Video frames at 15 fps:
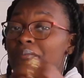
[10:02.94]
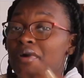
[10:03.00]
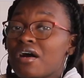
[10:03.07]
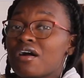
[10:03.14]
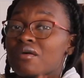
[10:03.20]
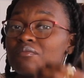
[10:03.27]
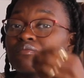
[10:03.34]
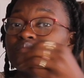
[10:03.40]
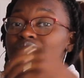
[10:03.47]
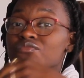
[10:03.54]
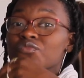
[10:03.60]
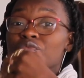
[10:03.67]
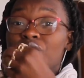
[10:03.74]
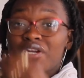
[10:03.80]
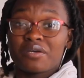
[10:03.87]
mom
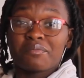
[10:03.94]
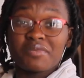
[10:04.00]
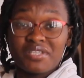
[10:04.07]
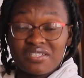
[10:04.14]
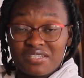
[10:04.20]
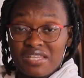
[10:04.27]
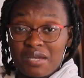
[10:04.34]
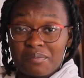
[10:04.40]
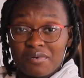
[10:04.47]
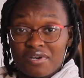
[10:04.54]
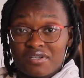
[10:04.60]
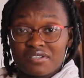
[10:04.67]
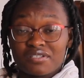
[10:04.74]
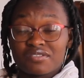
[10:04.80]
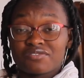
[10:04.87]
recommended that
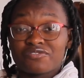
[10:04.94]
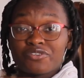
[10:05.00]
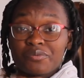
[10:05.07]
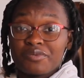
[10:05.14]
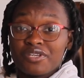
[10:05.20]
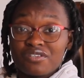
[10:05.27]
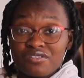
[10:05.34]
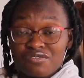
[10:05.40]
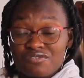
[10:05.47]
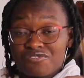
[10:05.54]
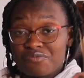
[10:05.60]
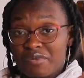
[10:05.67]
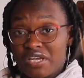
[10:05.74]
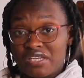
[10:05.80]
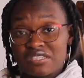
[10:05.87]
product for me to use
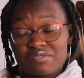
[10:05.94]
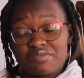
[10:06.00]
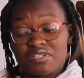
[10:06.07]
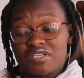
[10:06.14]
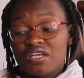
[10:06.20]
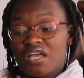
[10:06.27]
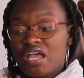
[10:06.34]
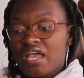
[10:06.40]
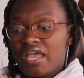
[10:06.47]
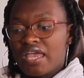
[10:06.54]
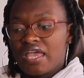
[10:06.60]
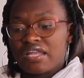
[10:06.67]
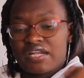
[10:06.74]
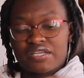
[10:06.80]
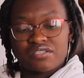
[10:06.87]
for my eczema,
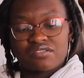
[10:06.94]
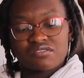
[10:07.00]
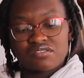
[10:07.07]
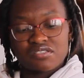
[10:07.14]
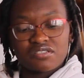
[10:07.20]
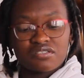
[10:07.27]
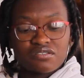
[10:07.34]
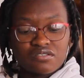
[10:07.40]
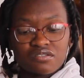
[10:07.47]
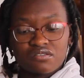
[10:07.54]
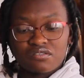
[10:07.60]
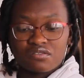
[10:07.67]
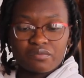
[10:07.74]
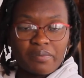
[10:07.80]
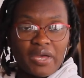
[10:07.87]
and I used it, a
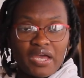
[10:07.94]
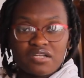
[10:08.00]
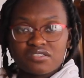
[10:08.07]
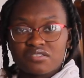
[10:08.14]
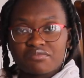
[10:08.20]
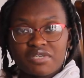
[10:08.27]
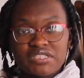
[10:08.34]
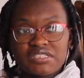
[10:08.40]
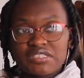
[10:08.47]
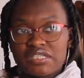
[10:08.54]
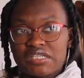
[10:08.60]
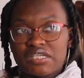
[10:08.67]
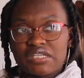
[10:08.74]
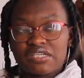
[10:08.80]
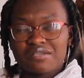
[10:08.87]
little patch on my
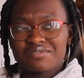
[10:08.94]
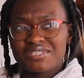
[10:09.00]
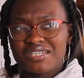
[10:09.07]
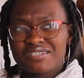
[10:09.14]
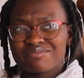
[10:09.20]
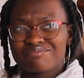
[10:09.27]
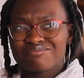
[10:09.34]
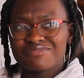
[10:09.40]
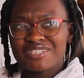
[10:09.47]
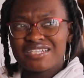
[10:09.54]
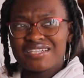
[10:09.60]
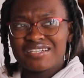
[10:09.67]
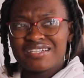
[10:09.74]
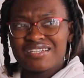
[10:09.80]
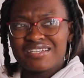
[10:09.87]
skin. And I was like,
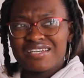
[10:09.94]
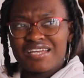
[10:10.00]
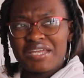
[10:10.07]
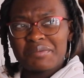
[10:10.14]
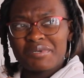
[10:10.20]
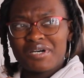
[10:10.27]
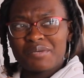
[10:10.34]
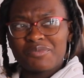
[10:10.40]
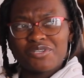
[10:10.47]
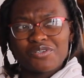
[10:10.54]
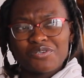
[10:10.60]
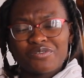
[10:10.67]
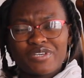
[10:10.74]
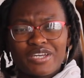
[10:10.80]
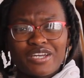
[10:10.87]
hey mom,
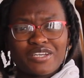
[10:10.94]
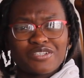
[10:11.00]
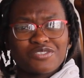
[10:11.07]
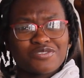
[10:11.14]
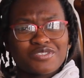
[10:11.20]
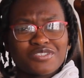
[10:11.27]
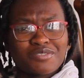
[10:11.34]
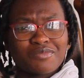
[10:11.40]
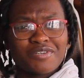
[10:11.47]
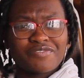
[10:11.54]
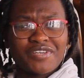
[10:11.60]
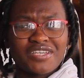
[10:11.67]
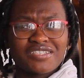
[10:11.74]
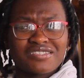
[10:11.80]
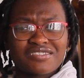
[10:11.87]
you think I could use this on my
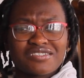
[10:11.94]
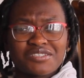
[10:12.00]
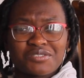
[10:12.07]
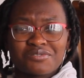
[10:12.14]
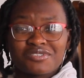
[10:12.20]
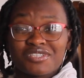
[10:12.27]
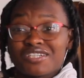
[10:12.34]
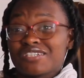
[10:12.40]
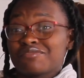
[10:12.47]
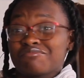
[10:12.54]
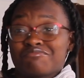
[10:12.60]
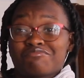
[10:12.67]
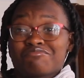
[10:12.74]
face? And she was like,